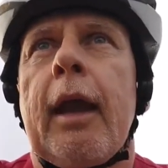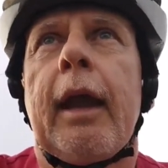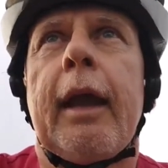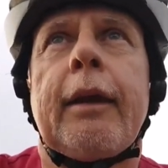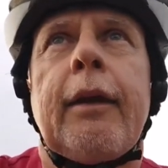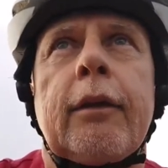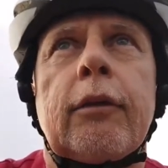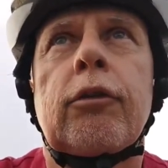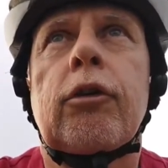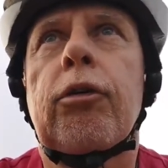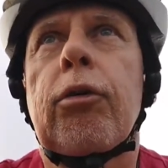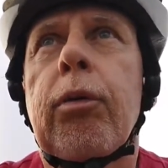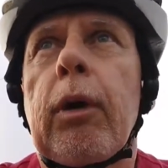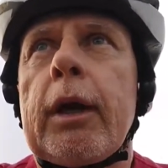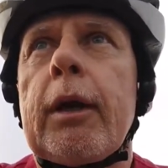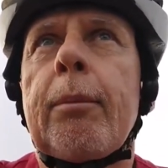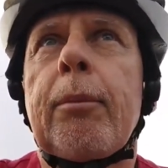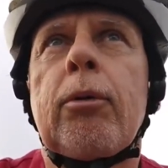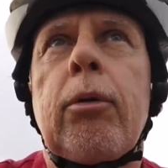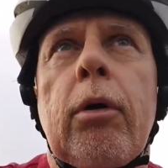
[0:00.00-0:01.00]
and
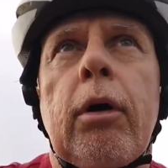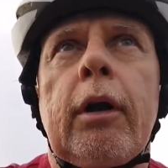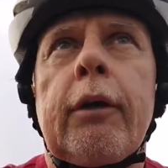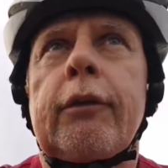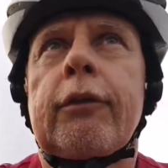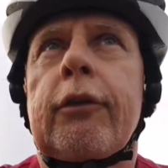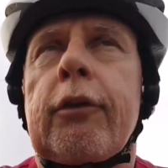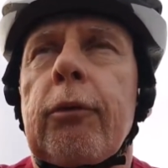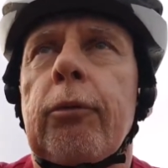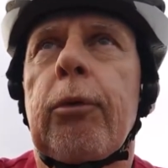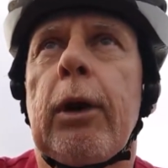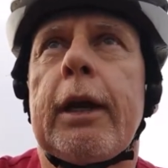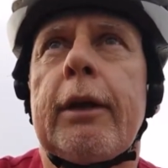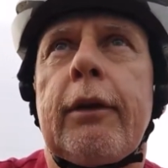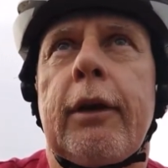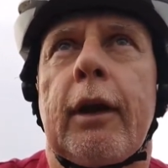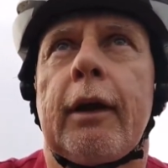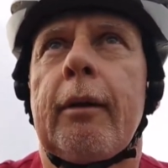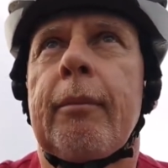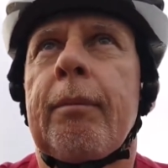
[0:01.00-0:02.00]
incredible
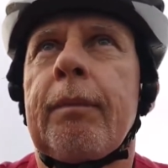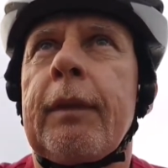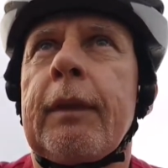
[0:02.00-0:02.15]
surrender.